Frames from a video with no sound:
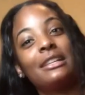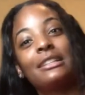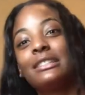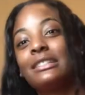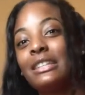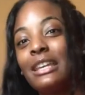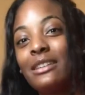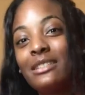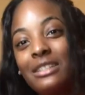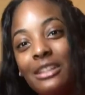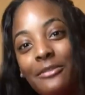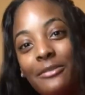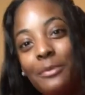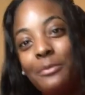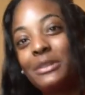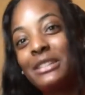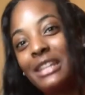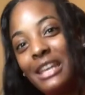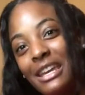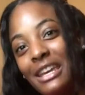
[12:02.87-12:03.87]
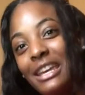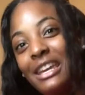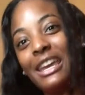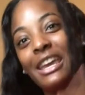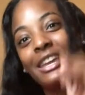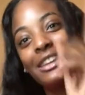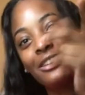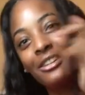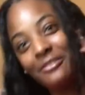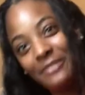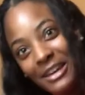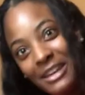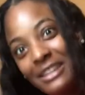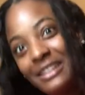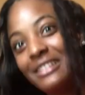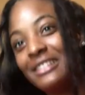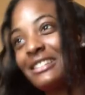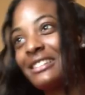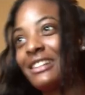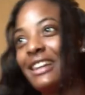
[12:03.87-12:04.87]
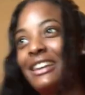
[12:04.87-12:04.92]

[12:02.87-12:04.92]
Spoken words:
is the same stuff I'm gonna say in your face.